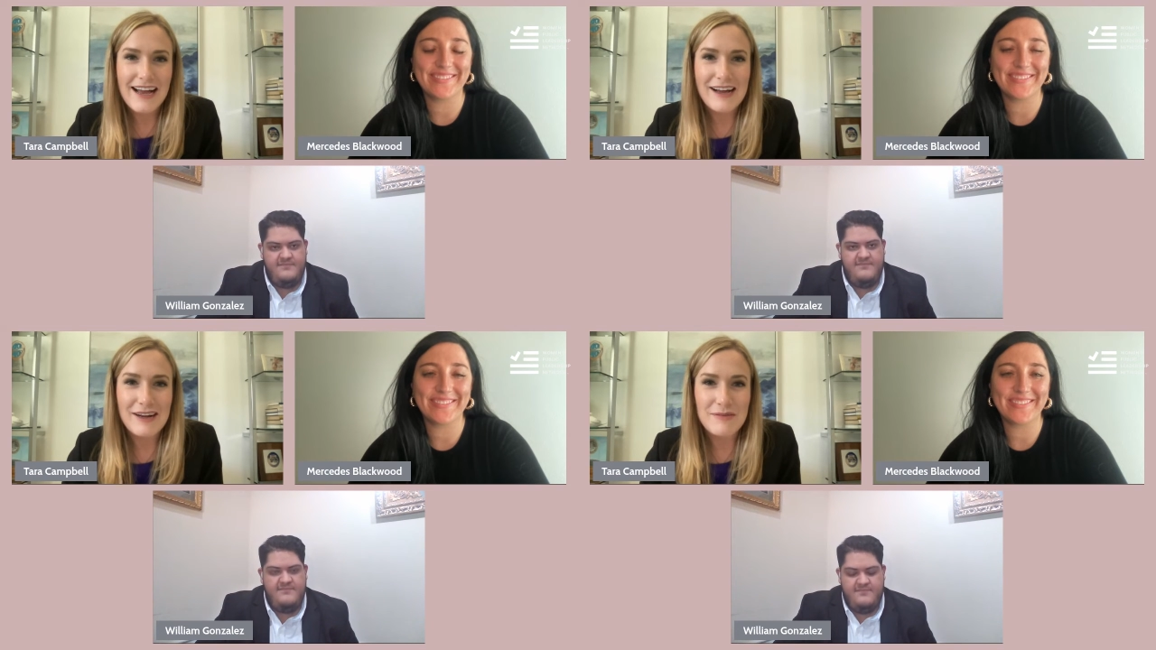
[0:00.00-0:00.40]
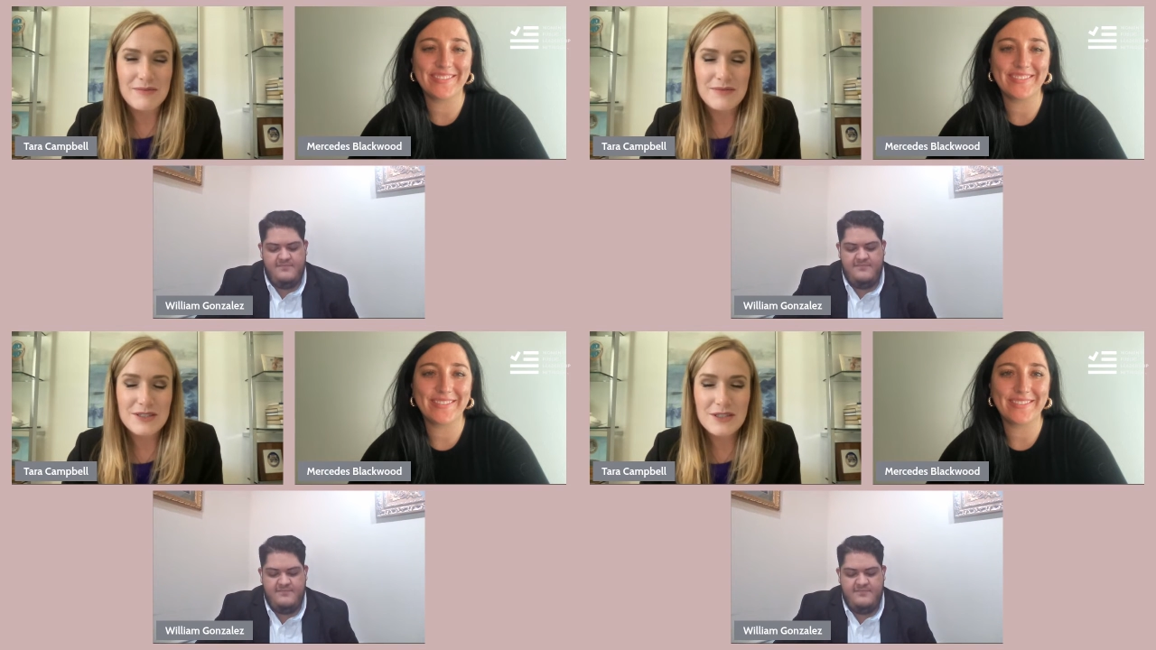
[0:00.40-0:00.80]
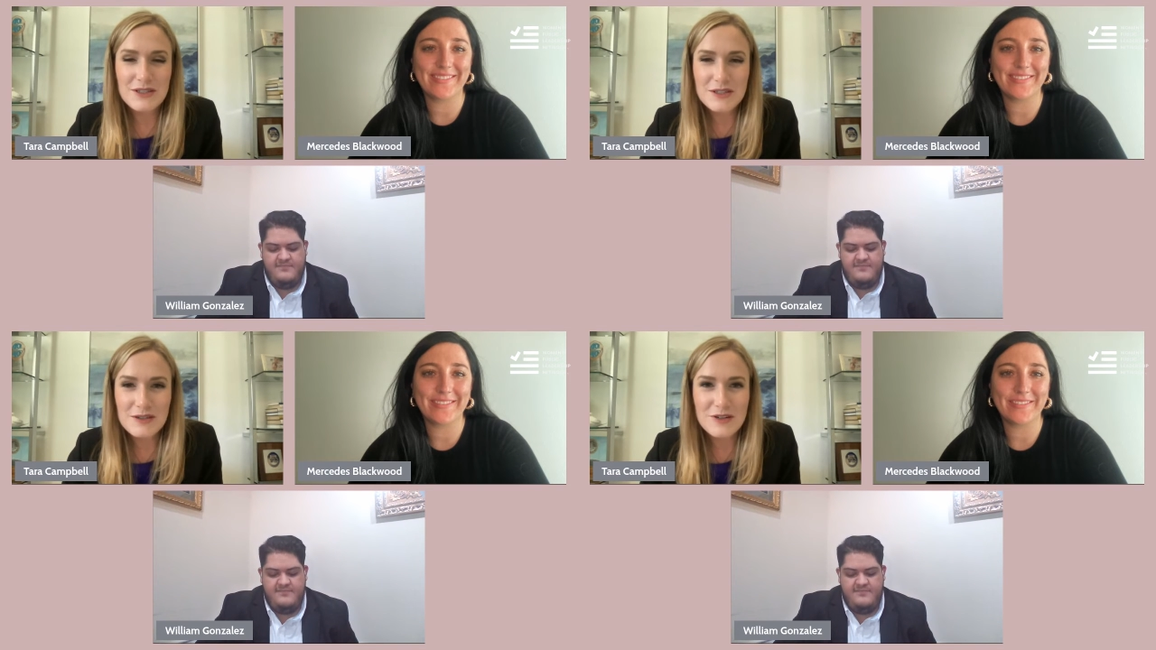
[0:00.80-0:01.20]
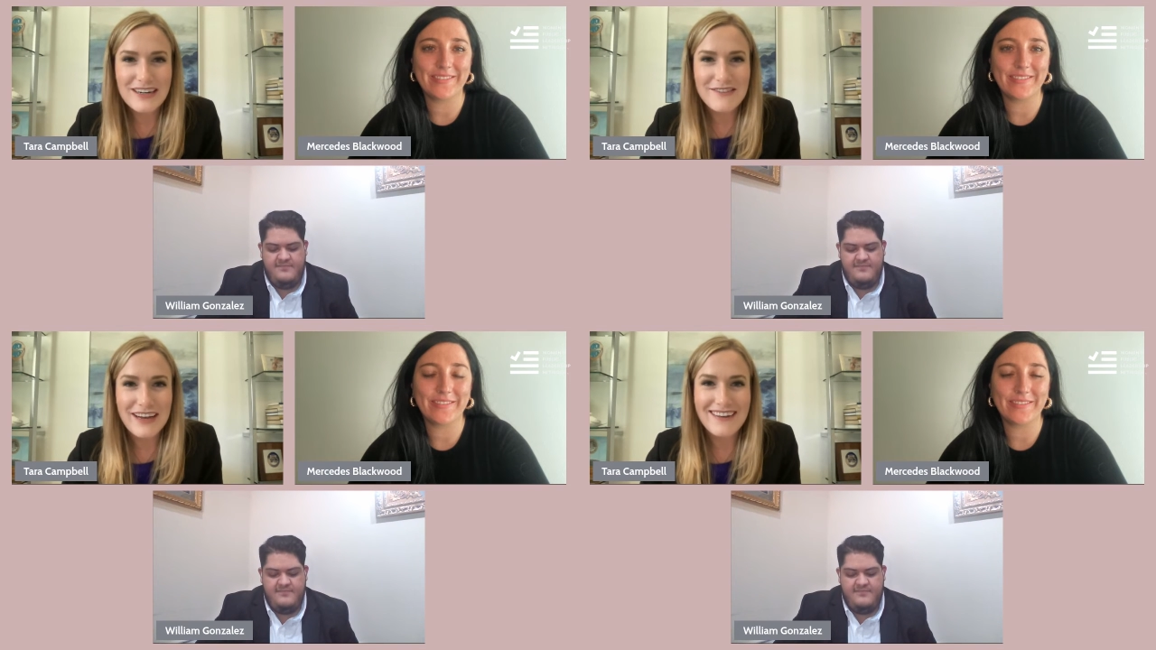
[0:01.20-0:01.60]
Speaker 1: Um, so you do
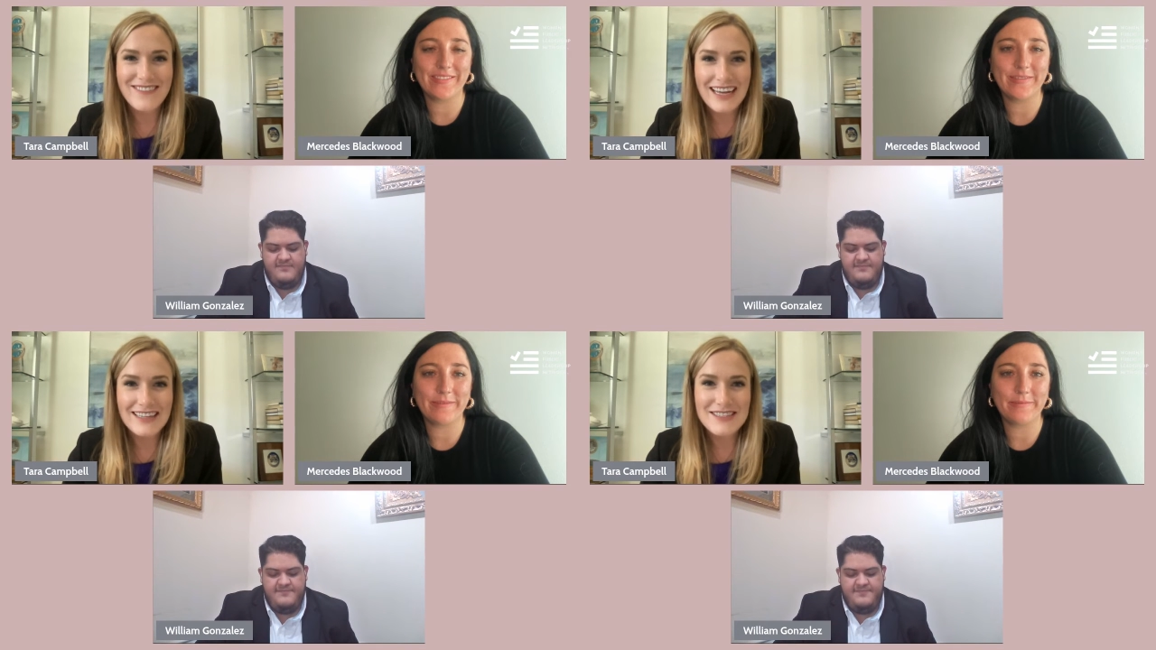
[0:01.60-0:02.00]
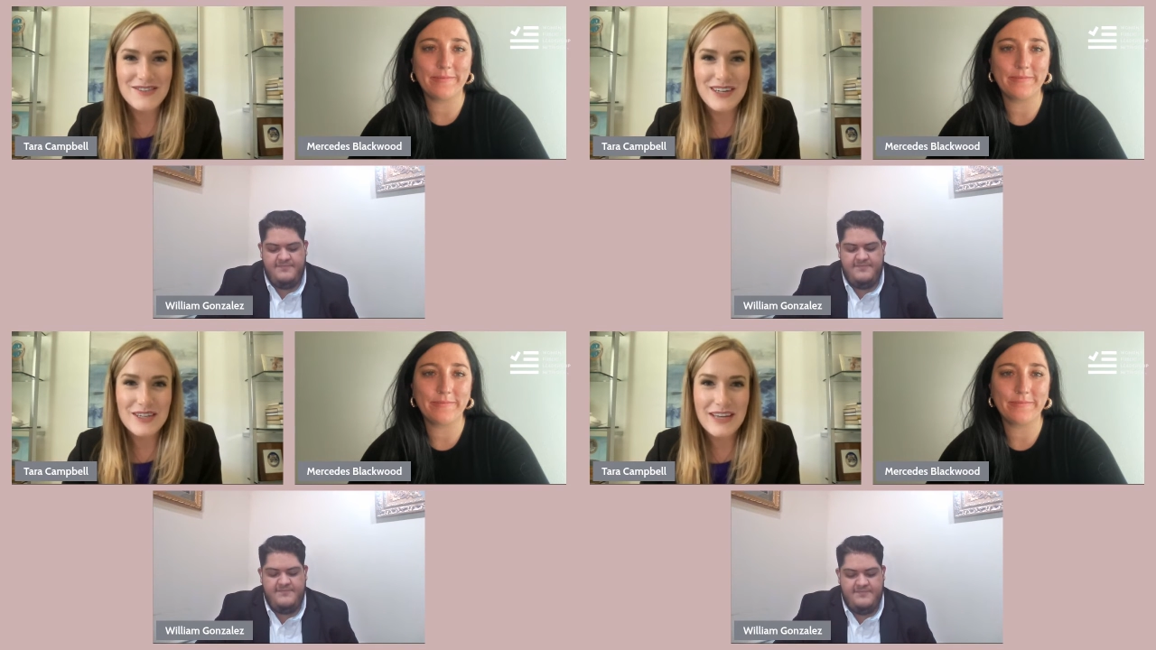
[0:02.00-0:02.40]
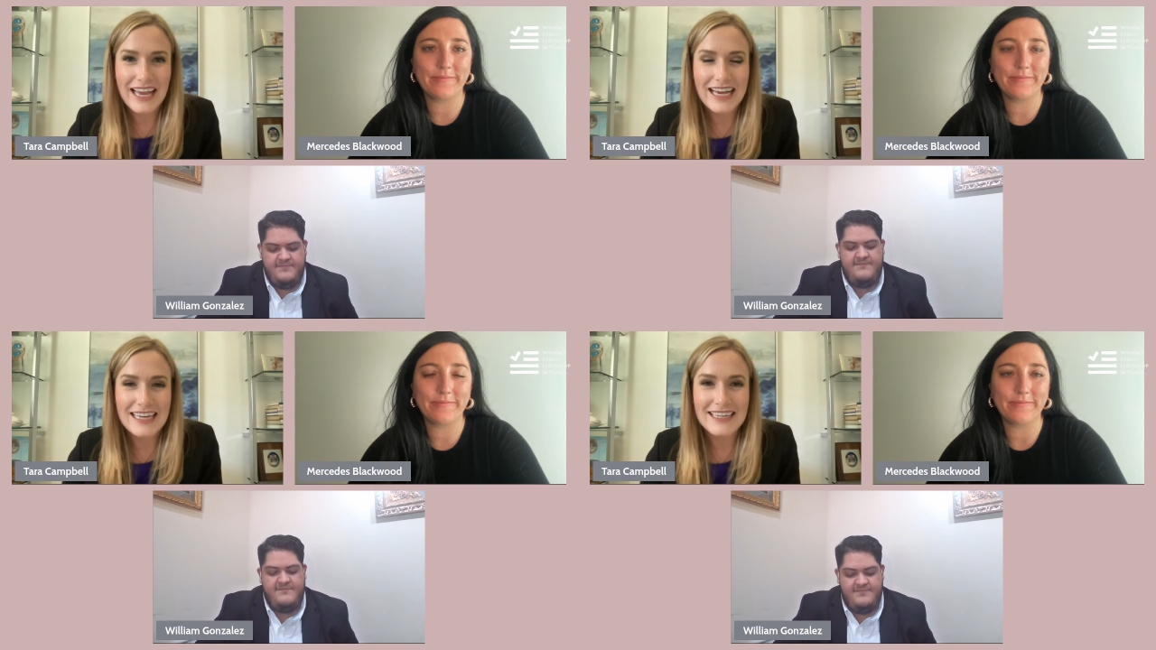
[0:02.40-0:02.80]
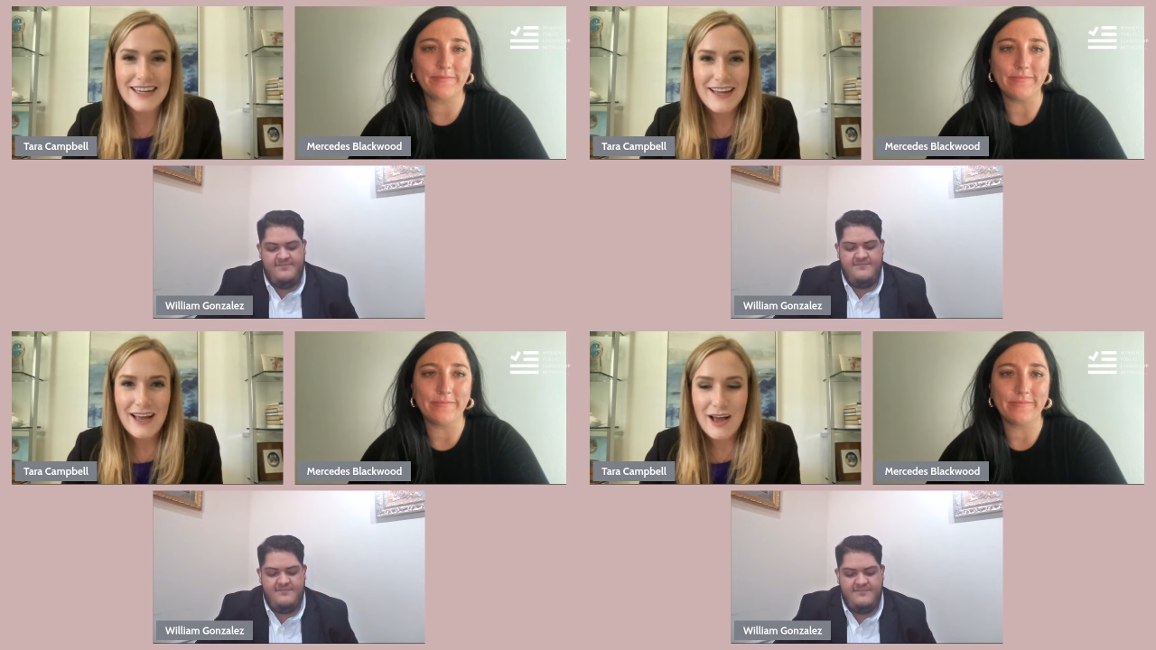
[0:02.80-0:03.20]
try to find balance where you can,
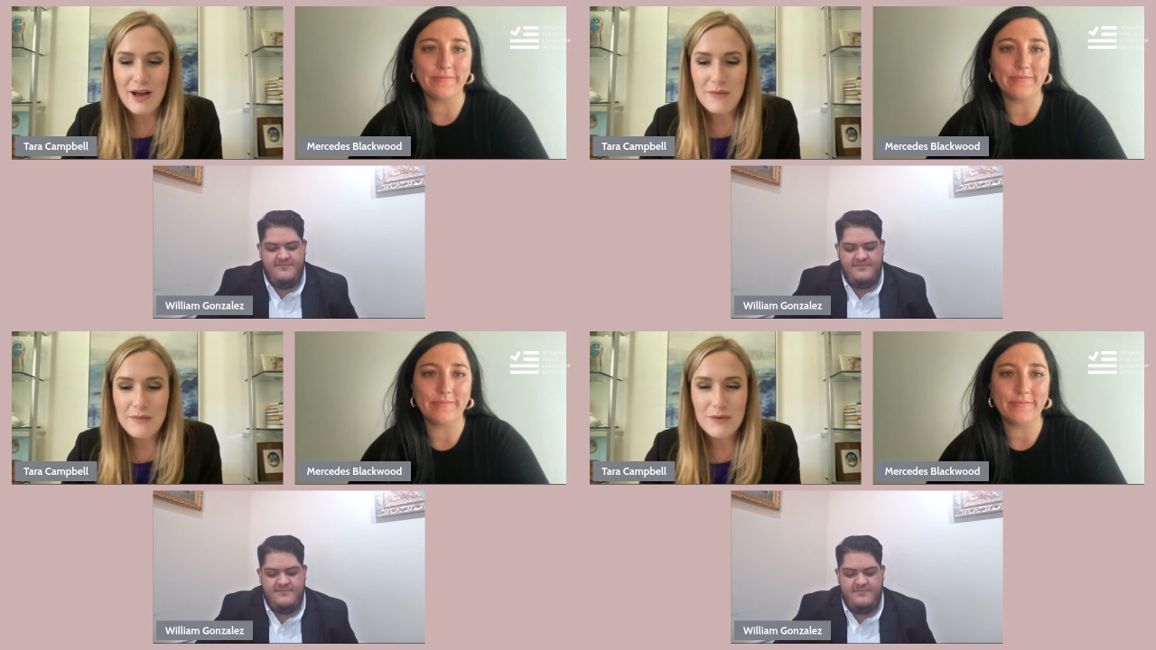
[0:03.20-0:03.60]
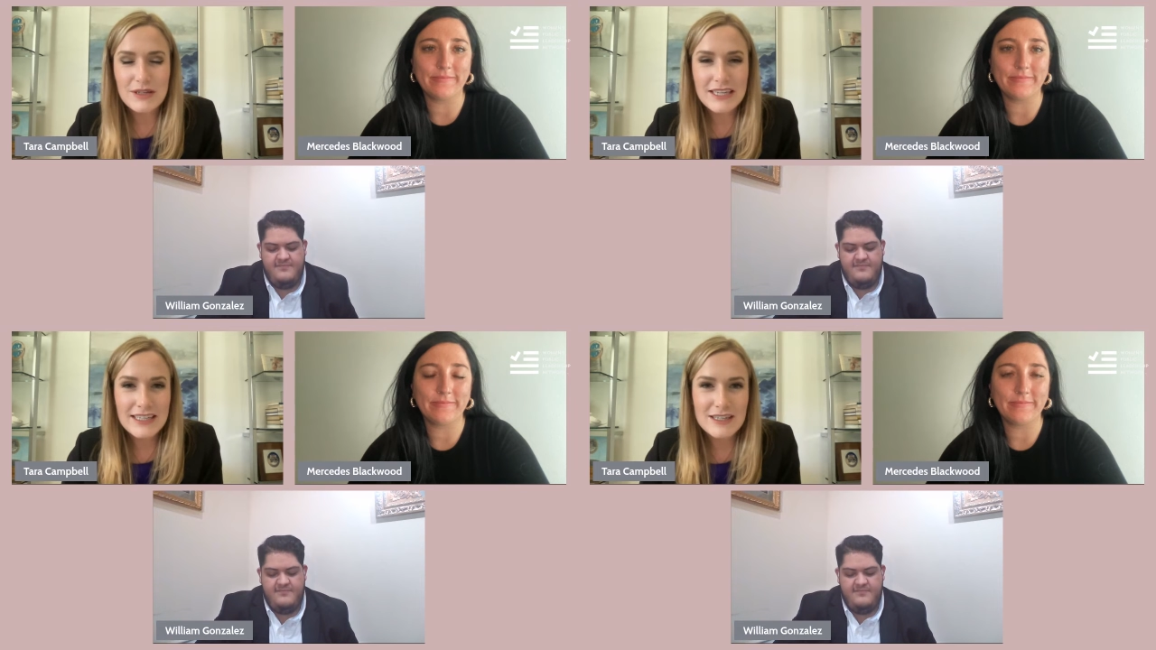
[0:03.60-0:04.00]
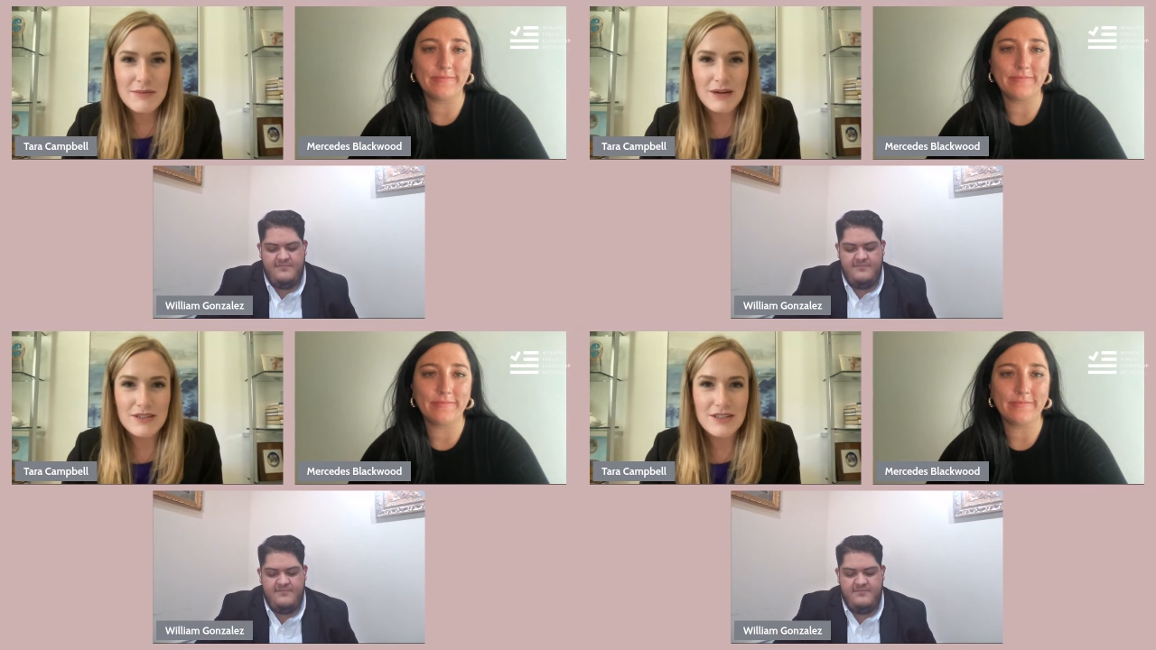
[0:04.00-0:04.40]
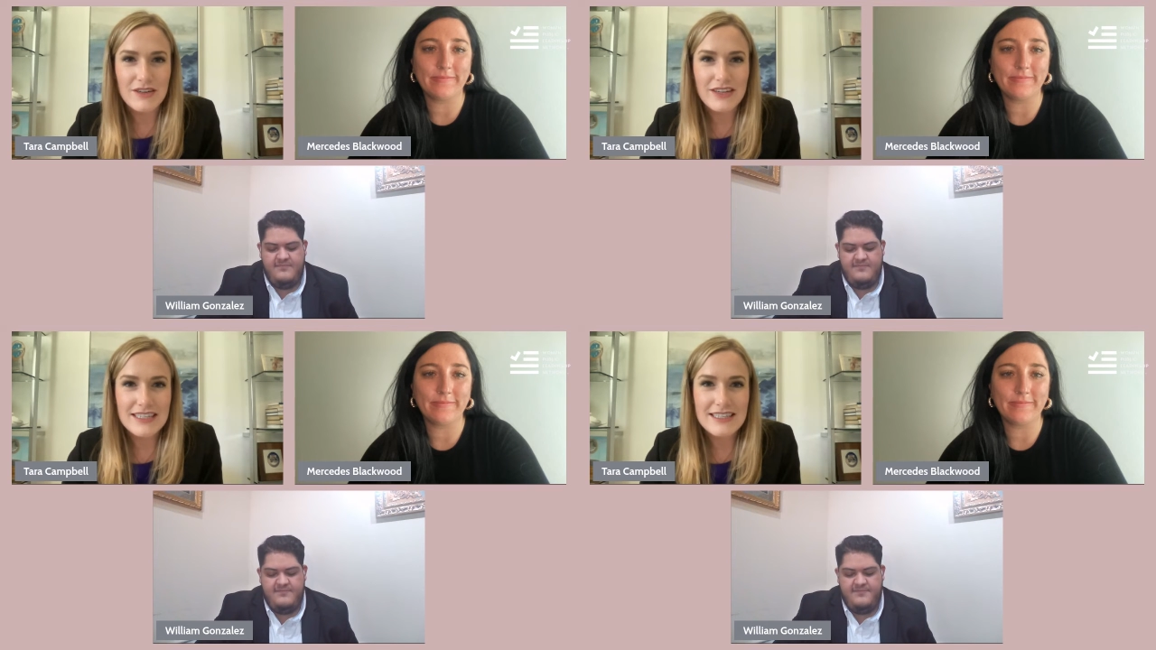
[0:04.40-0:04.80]
um, but really it's about
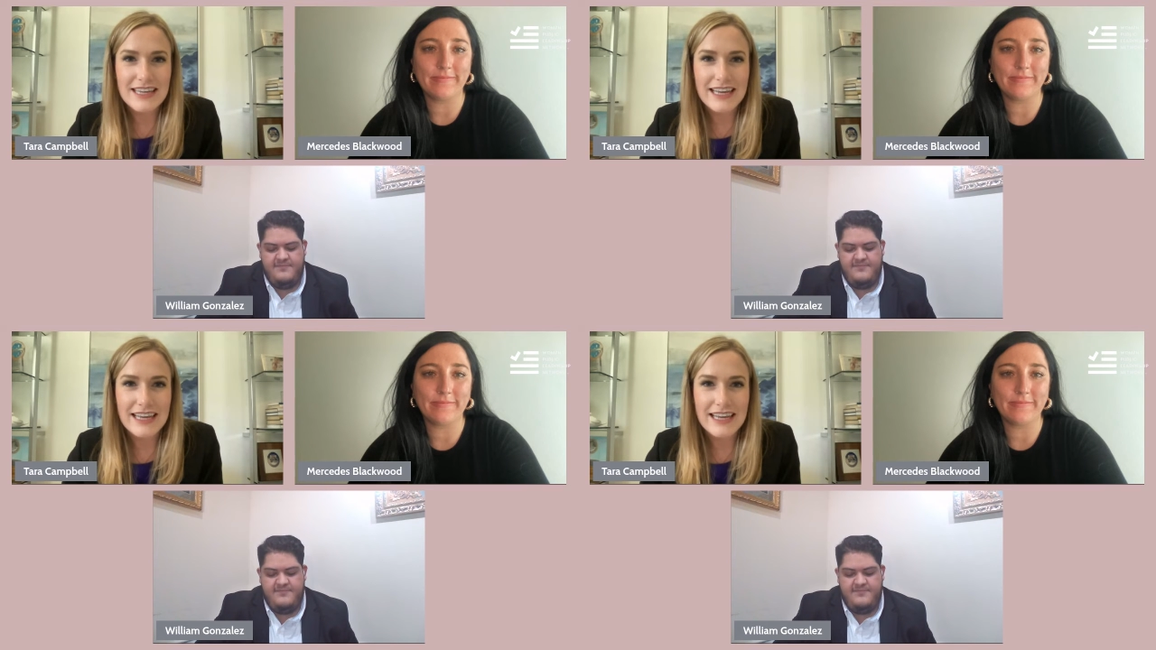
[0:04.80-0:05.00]
service.